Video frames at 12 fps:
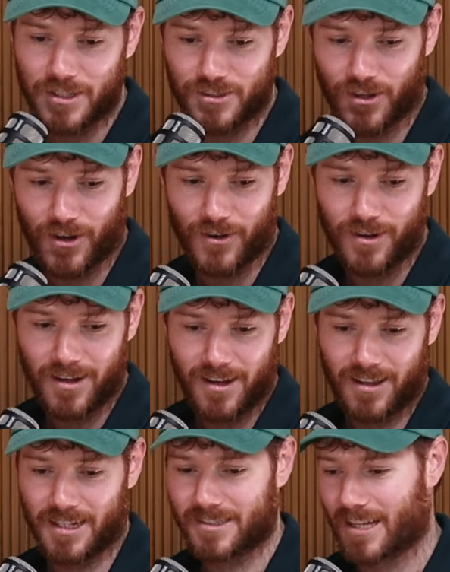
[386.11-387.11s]
So
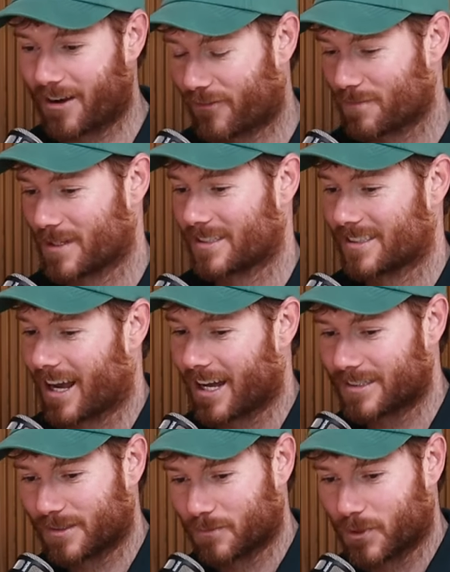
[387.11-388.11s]
let's start from the start.
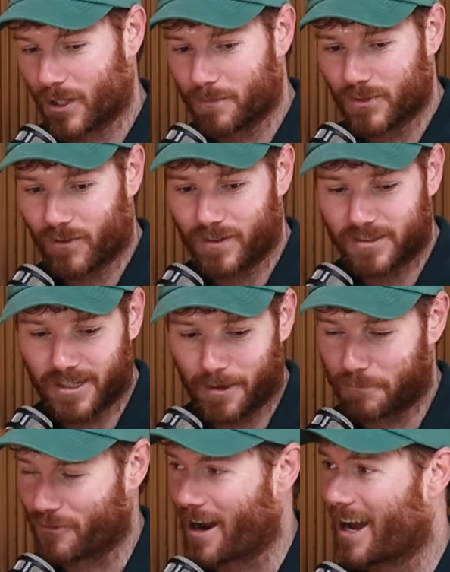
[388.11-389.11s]
Tim Williams, obviously a
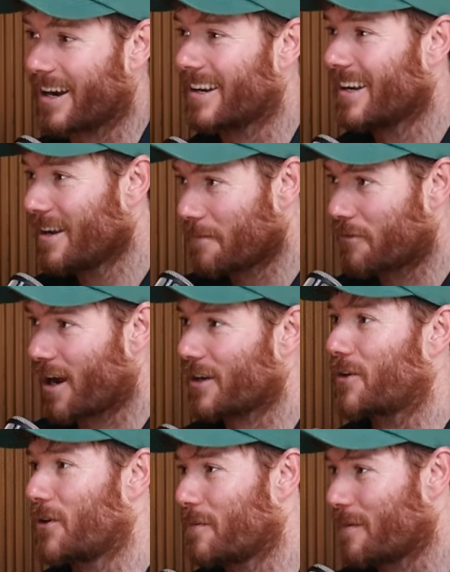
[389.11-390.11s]
proud
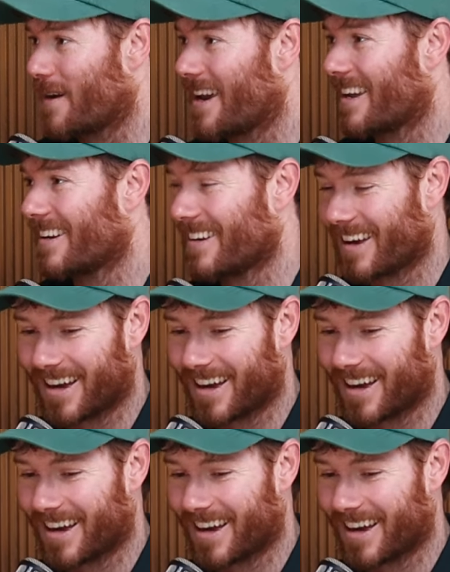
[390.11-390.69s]
Cooma man.